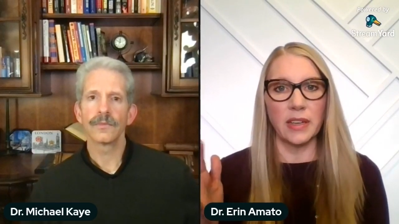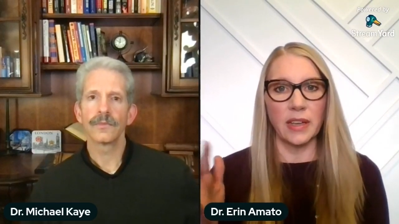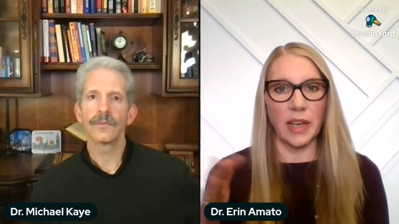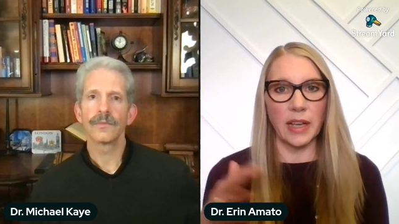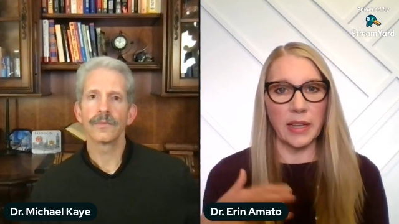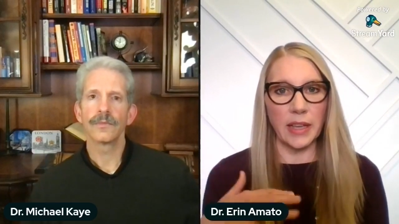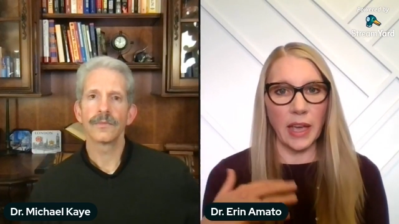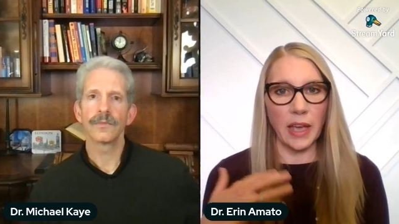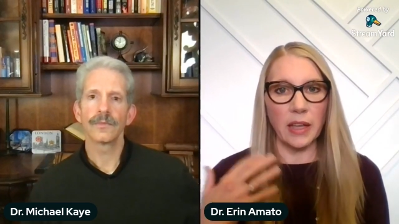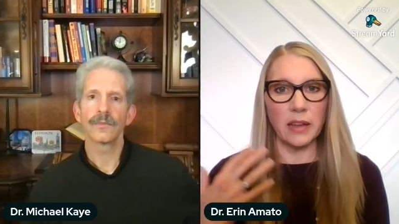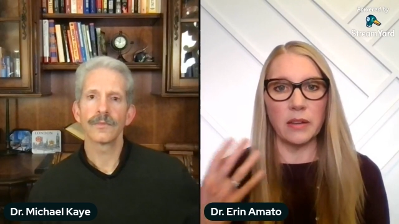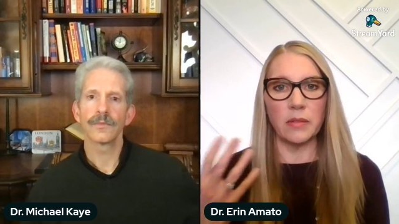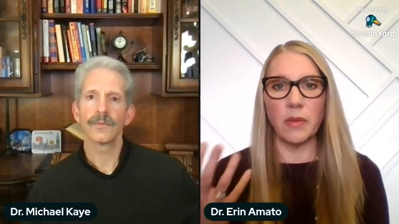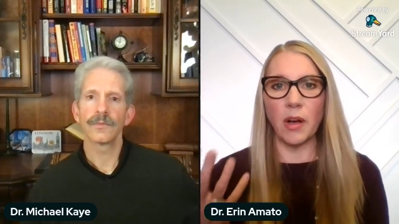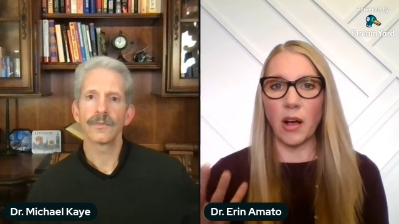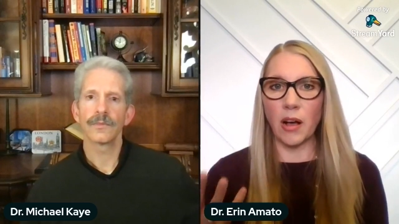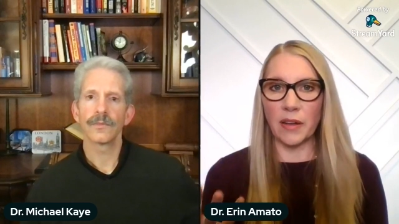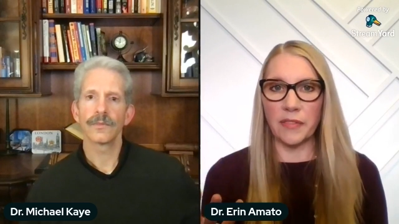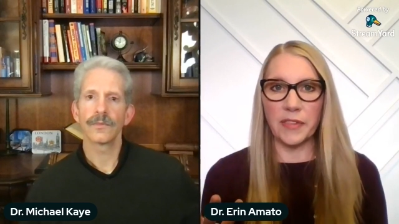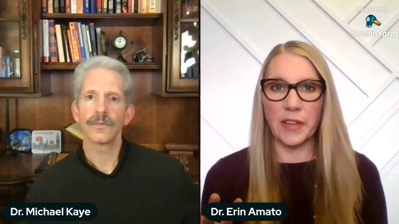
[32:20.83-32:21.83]
Speaker 1: again,
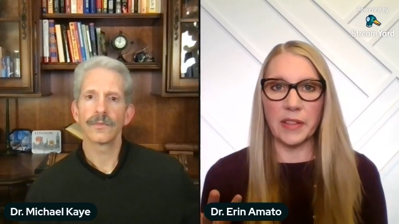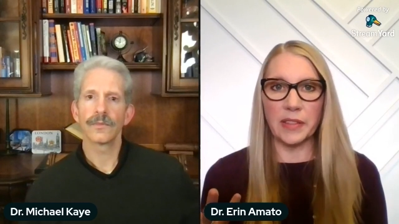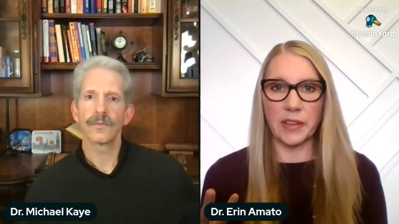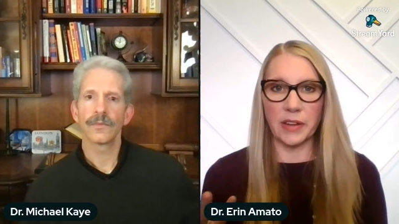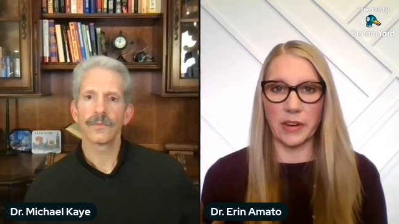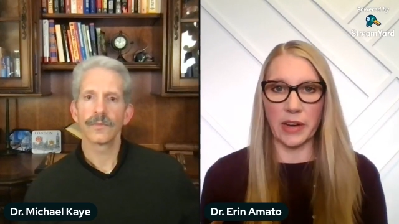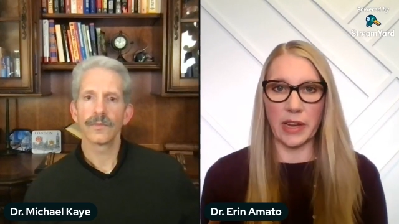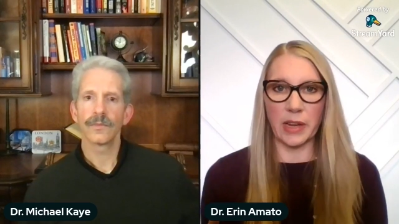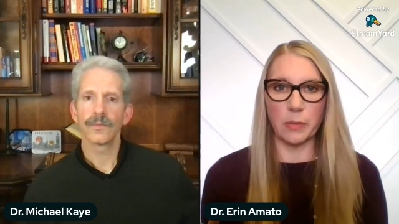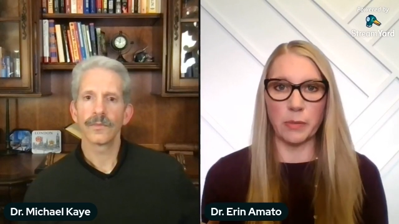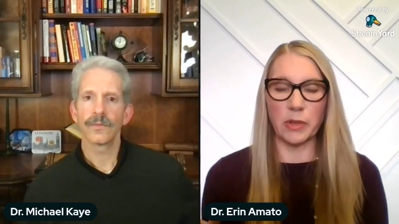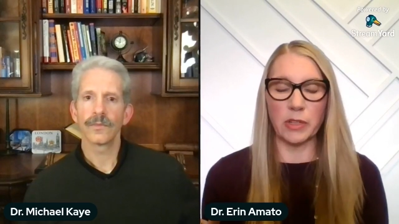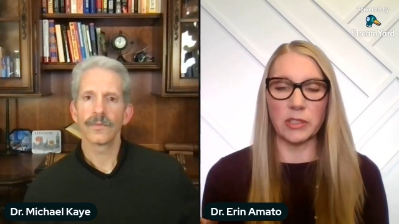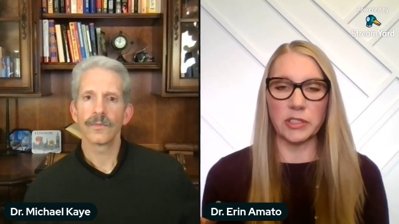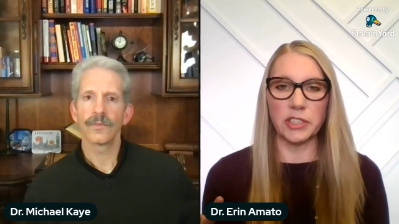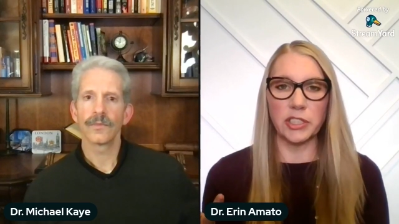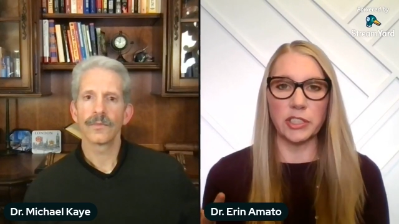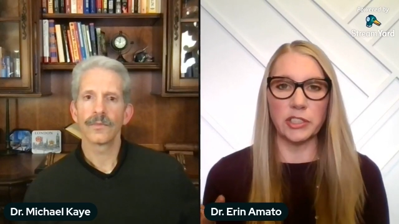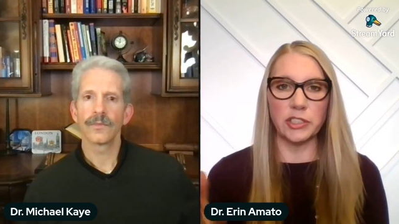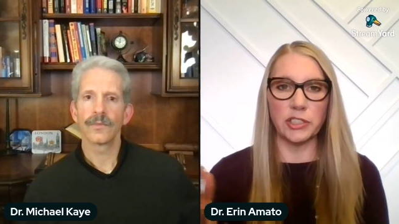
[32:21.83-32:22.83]
often they're
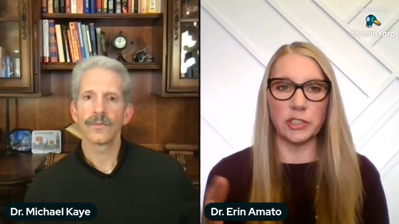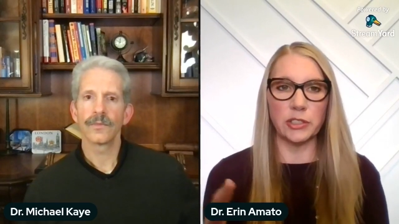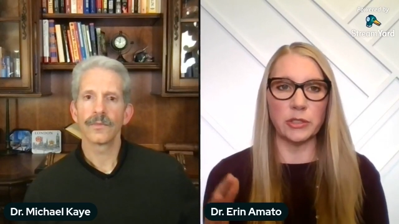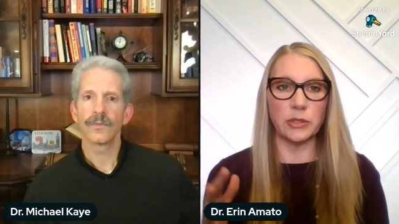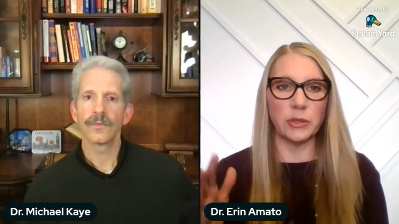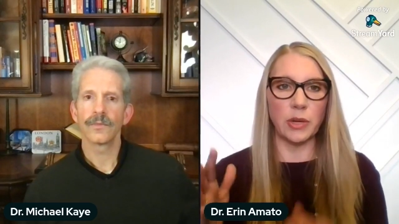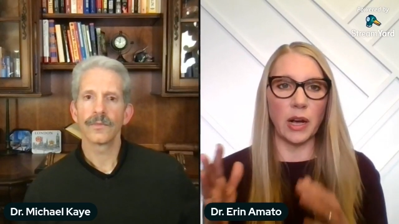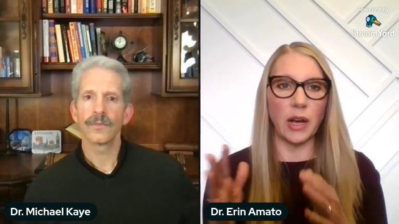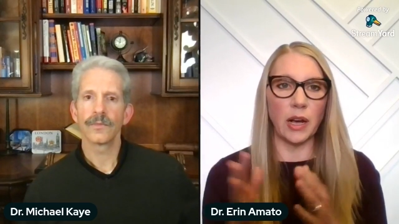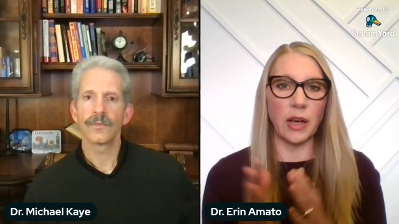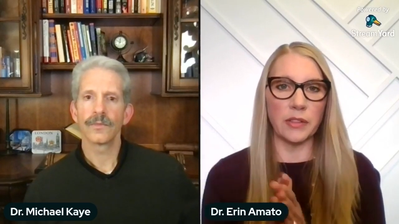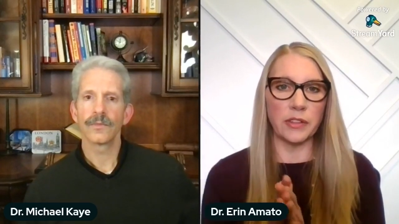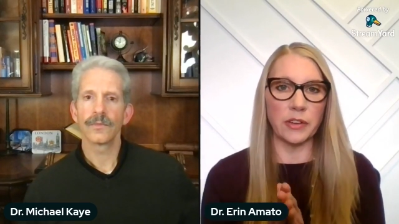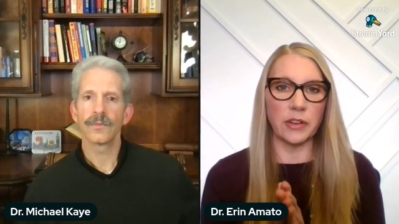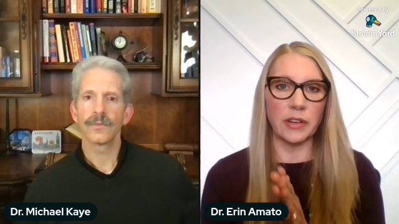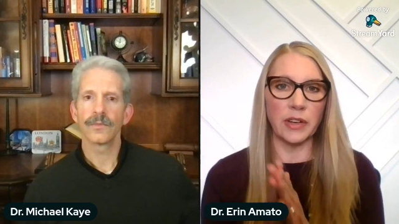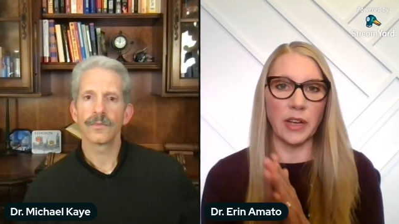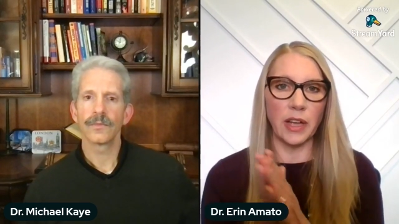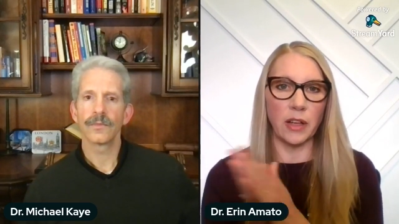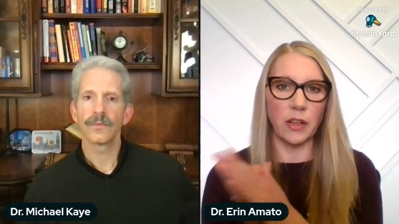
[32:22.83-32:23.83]
able to do
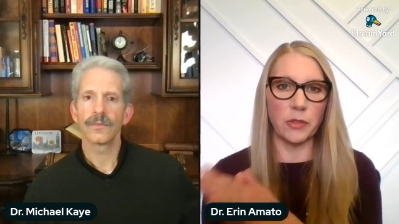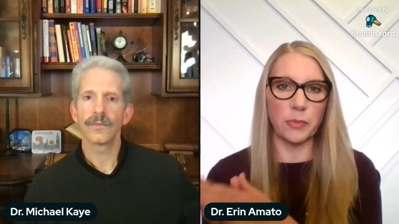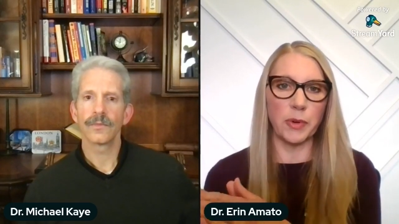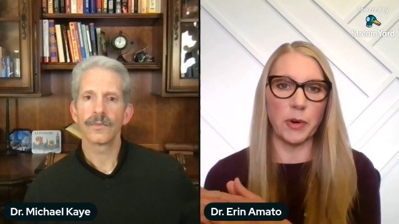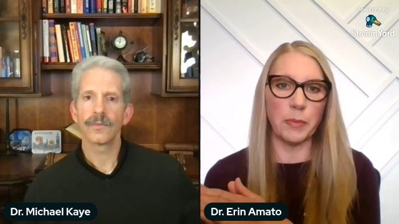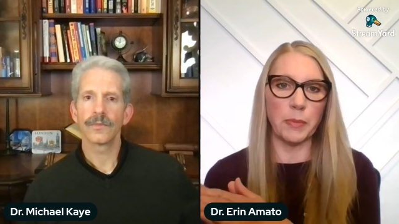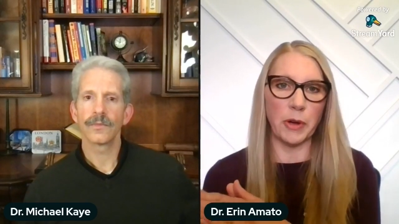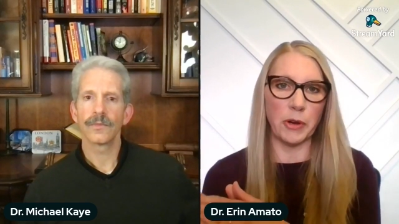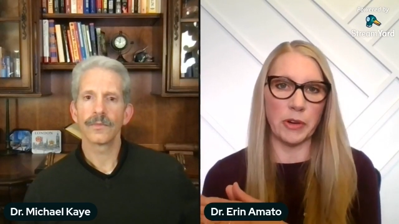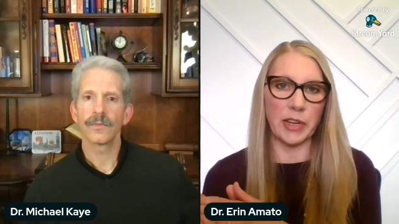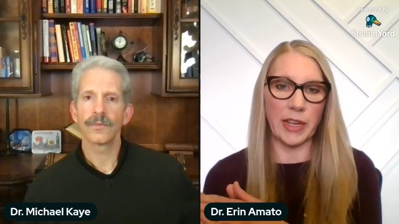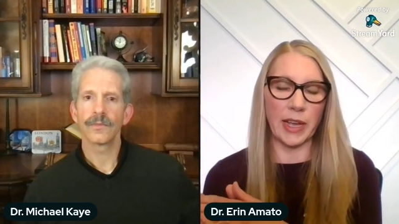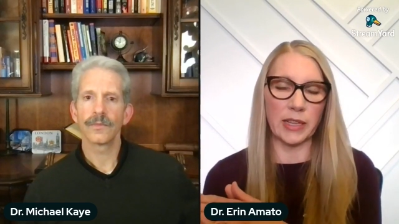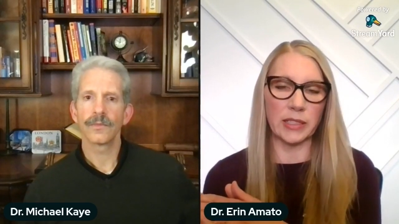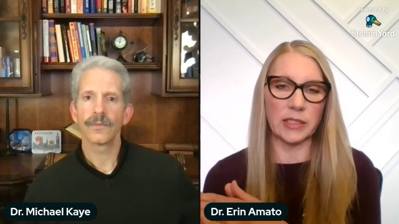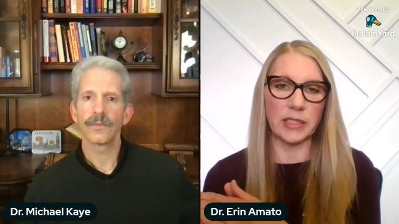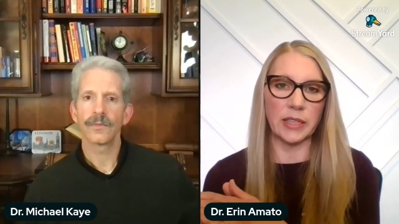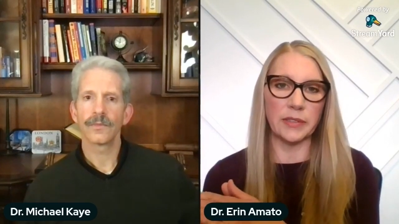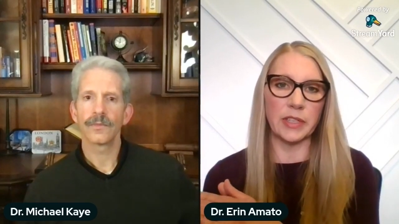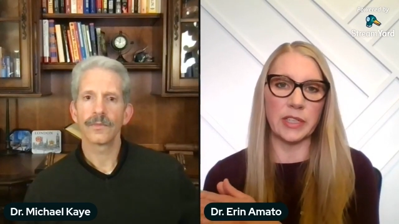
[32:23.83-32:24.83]
other health promoting
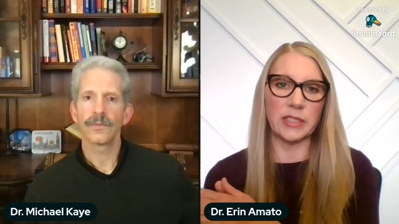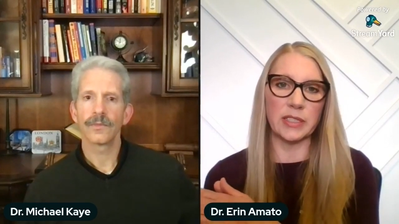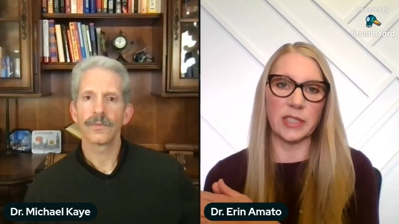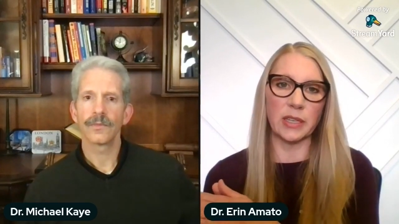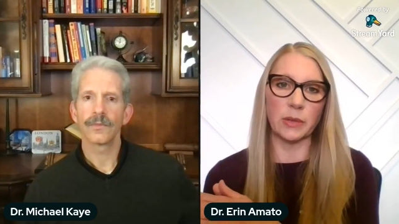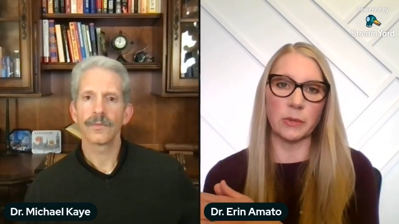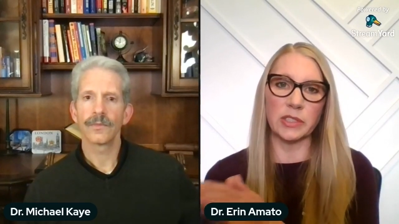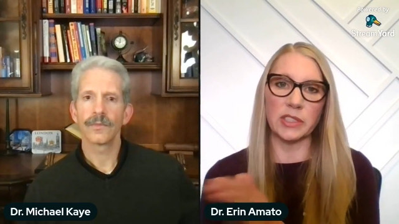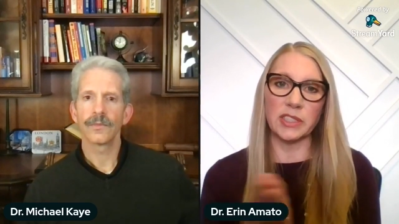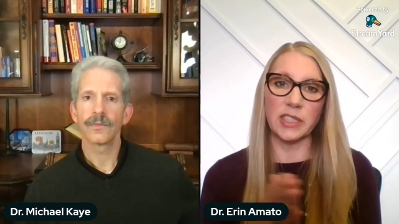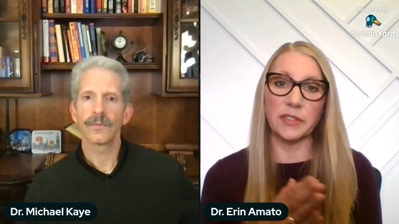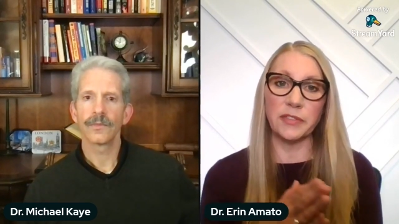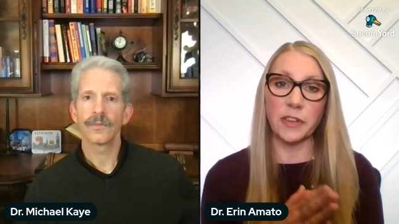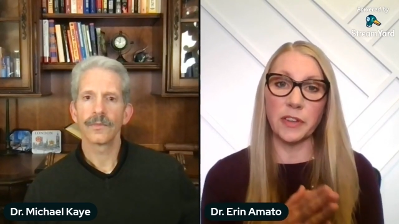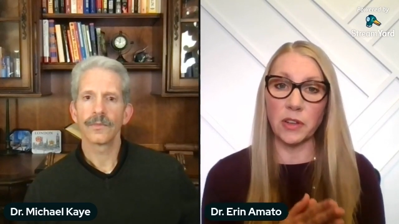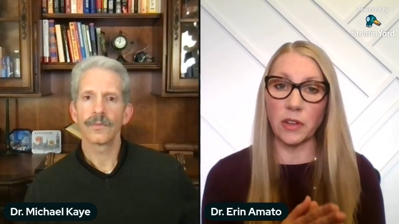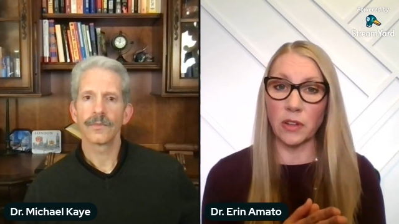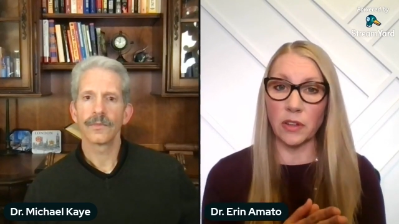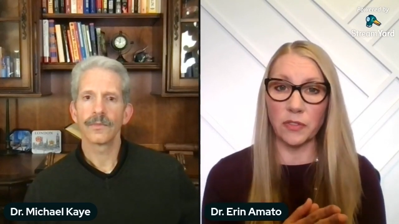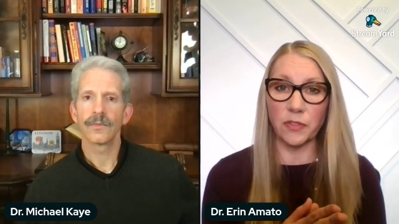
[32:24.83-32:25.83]
activities that were
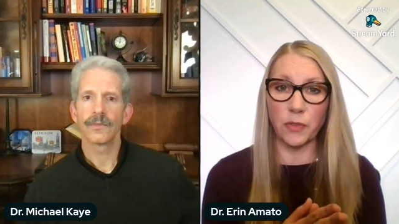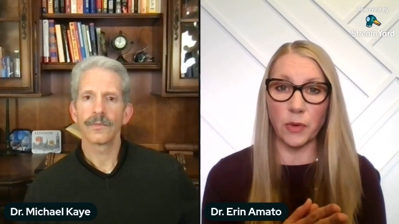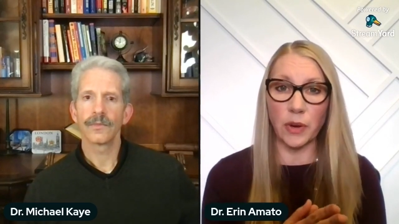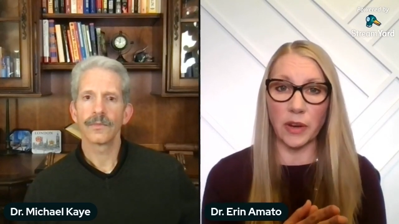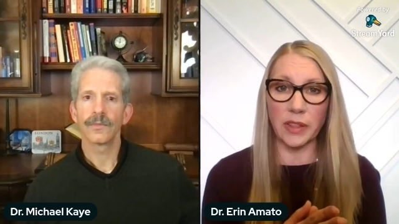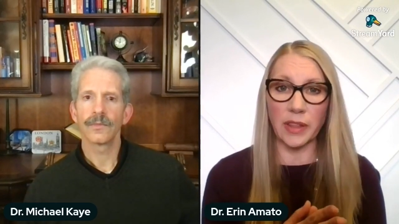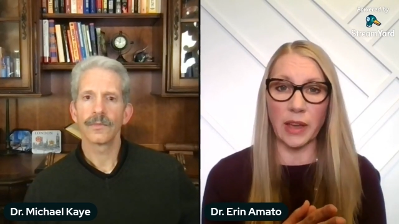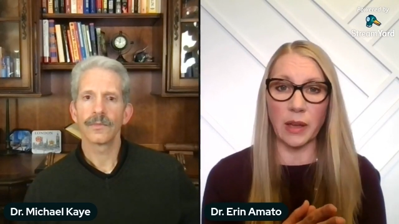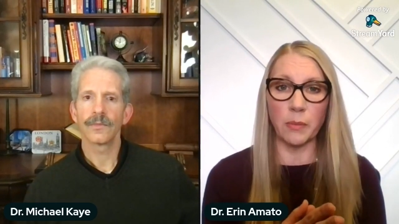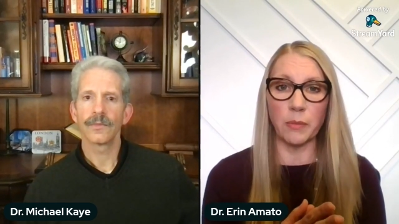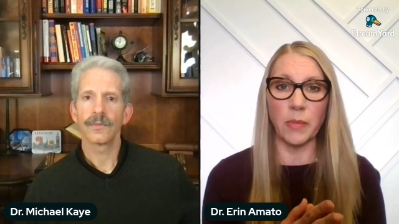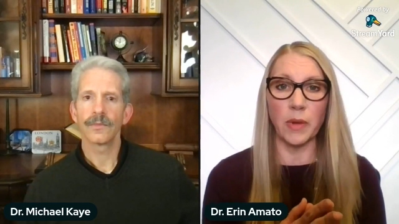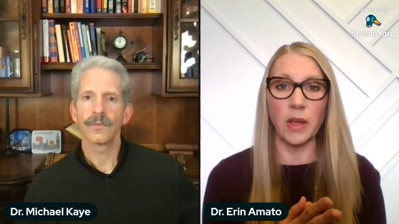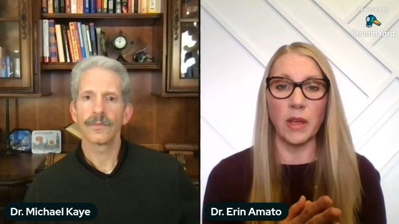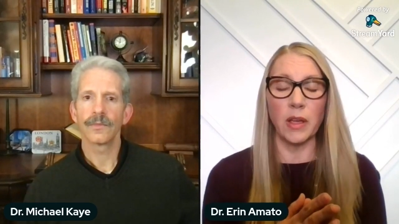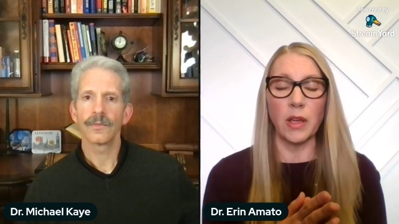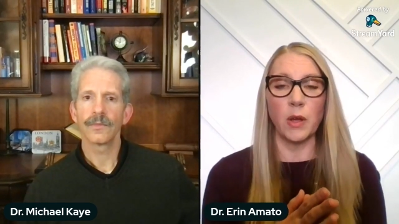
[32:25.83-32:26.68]
difficult for them